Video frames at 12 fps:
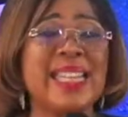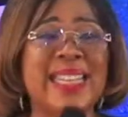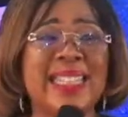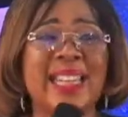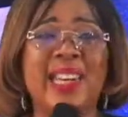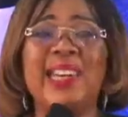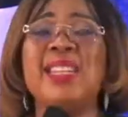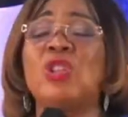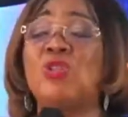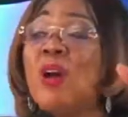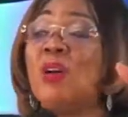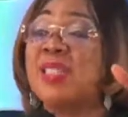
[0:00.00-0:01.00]
in the
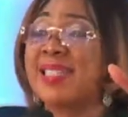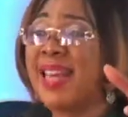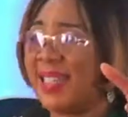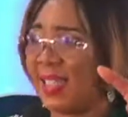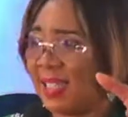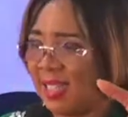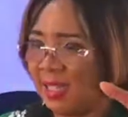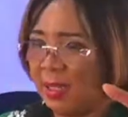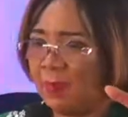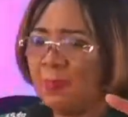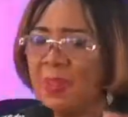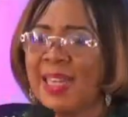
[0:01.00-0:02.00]
literal sense.
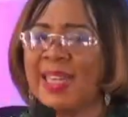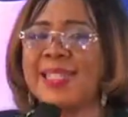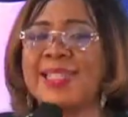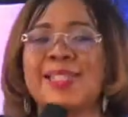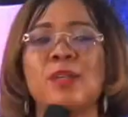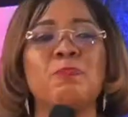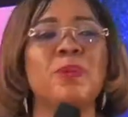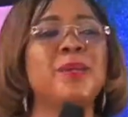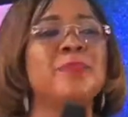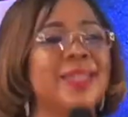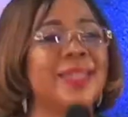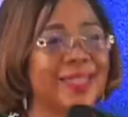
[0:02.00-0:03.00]
It simply
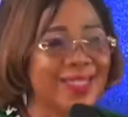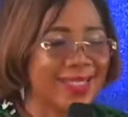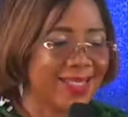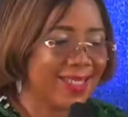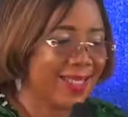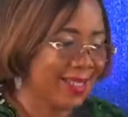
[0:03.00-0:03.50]
means,